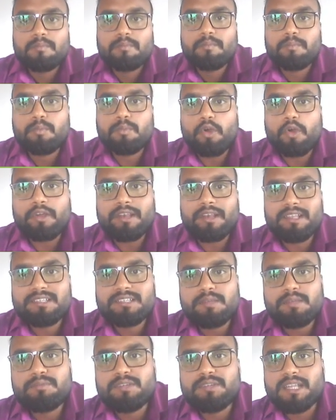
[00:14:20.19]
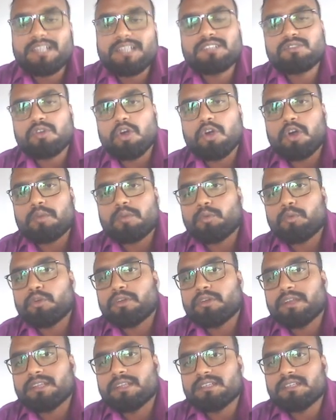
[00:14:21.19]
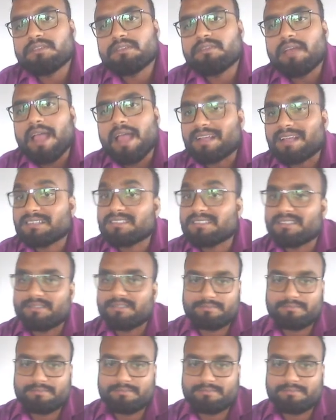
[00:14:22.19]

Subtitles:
progressive tense or progressive action.